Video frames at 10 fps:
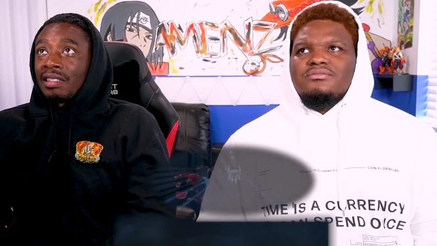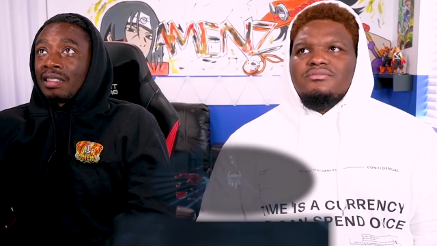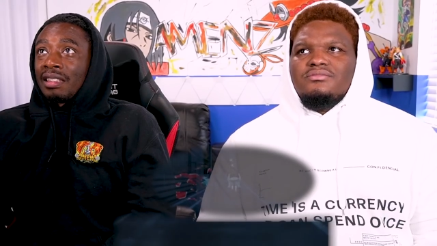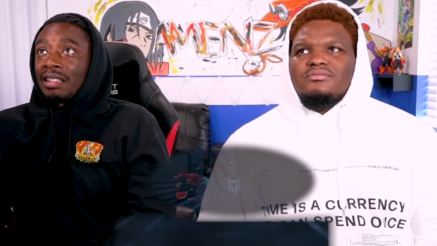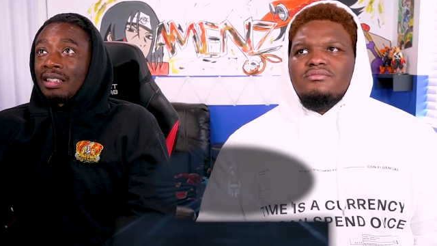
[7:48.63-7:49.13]

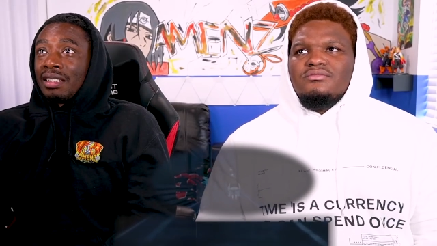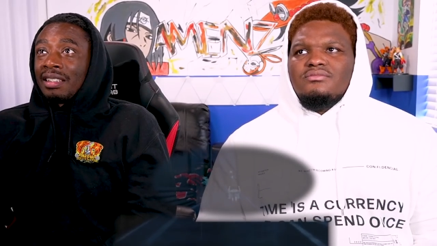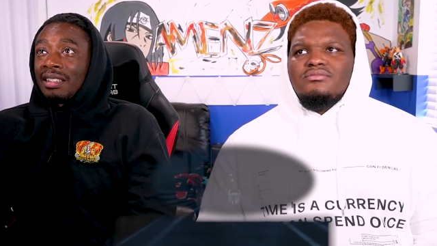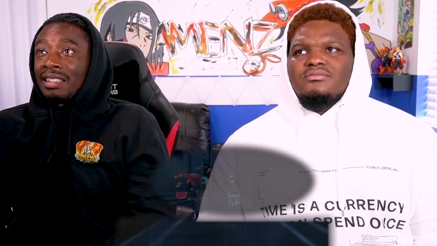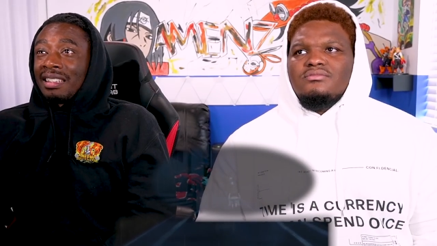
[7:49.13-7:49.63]

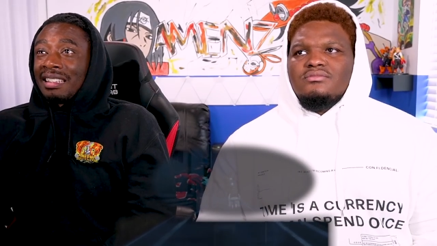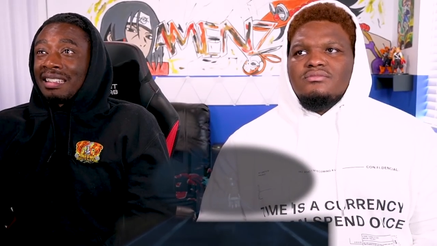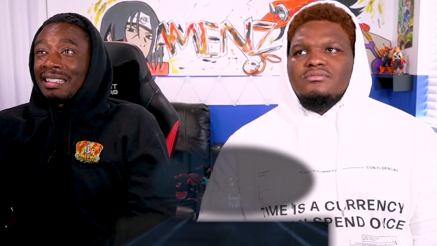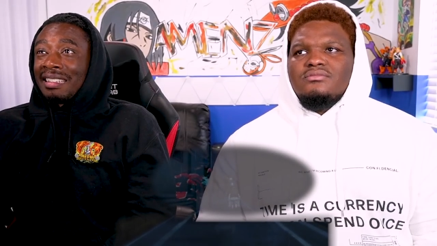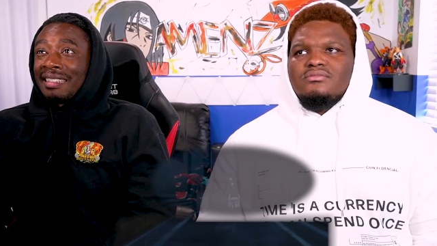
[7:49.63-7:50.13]

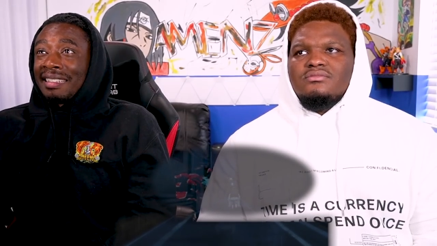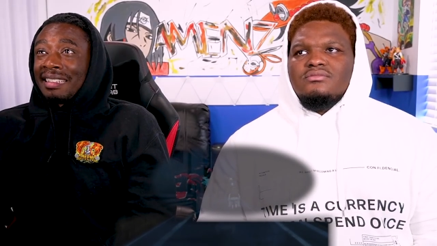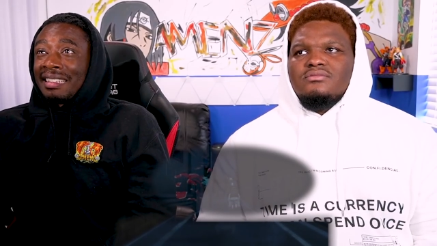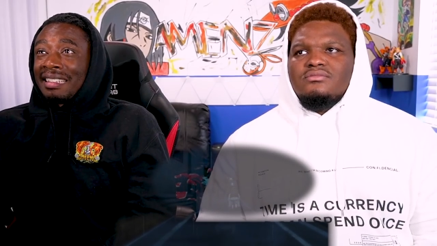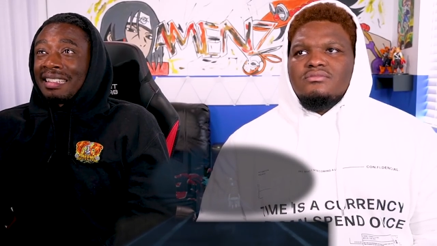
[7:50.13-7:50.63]

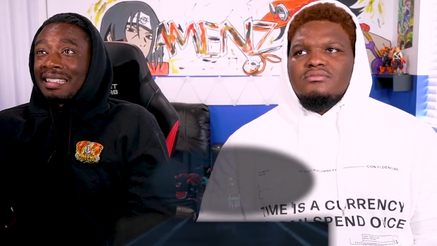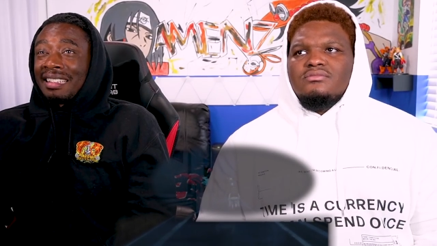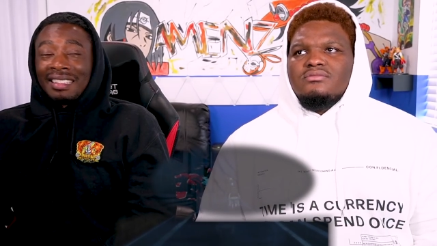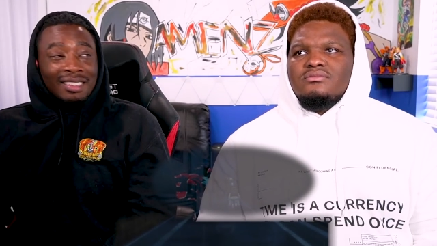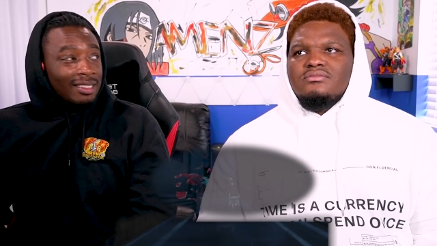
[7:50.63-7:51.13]

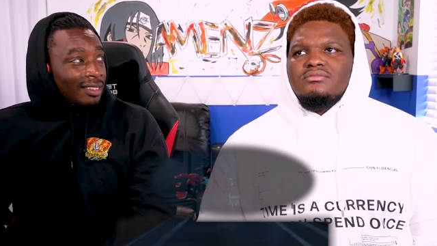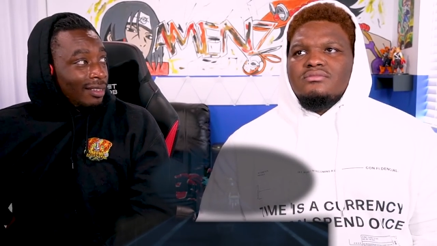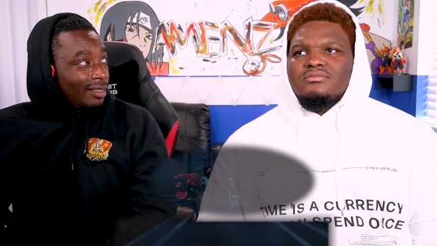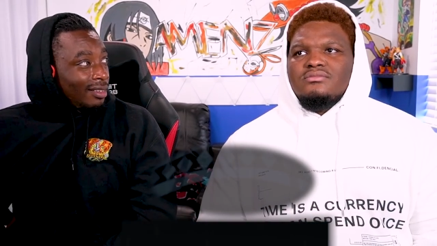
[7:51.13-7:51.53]
[no speech]